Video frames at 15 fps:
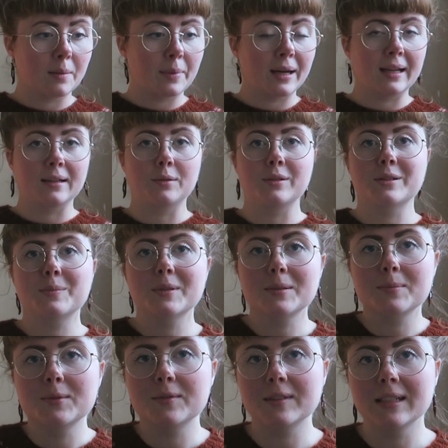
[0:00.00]
bad
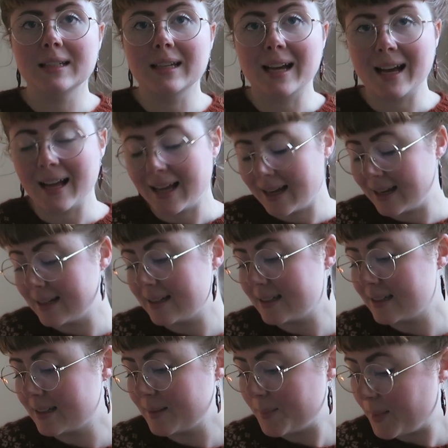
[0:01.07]
Christmas movie and
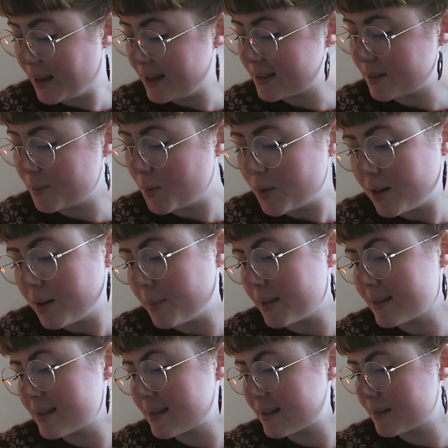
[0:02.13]
make some
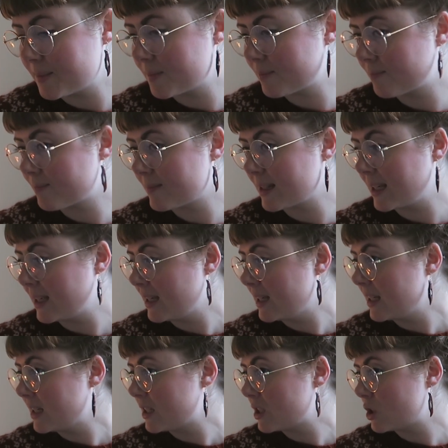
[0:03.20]
ornaments.
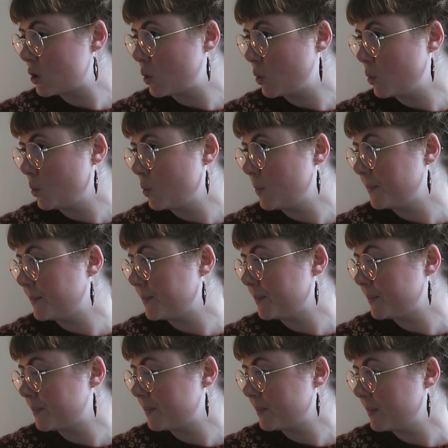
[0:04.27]
So
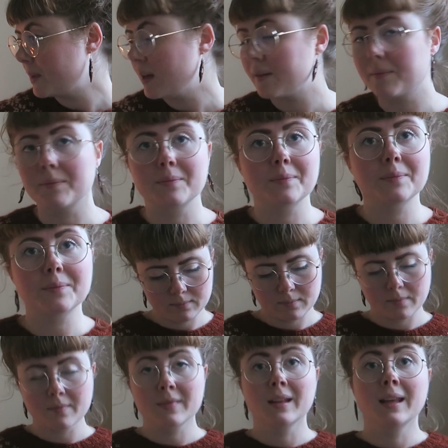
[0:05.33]
yeah.
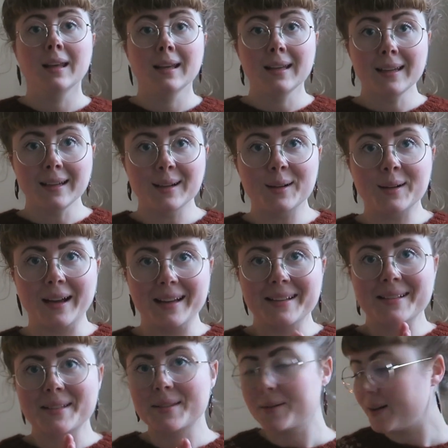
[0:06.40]

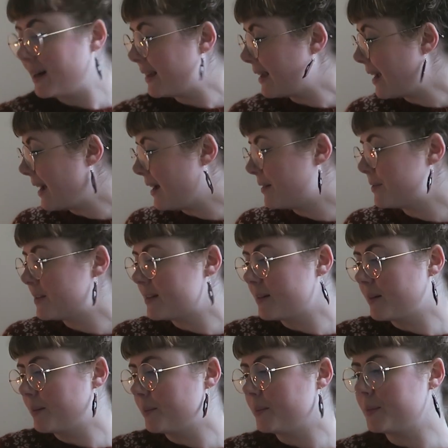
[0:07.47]
Okay, so I have
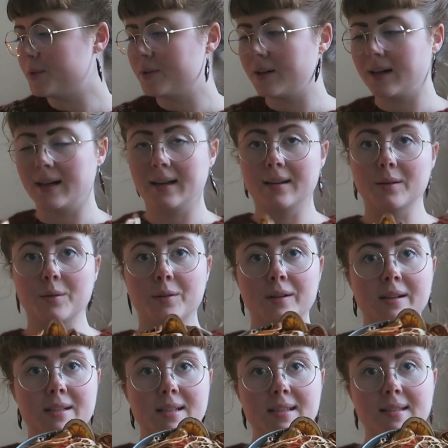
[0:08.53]
some dried
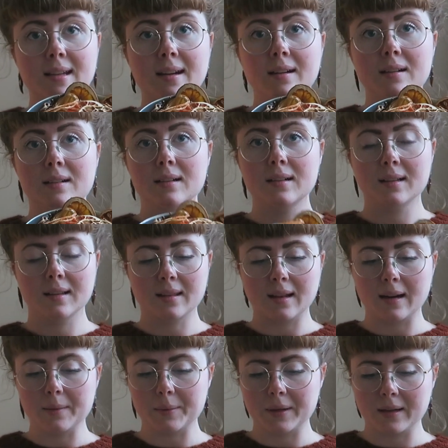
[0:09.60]
oranges here that
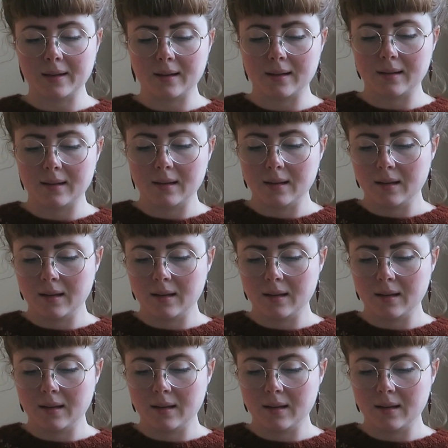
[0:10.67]
I'm gonna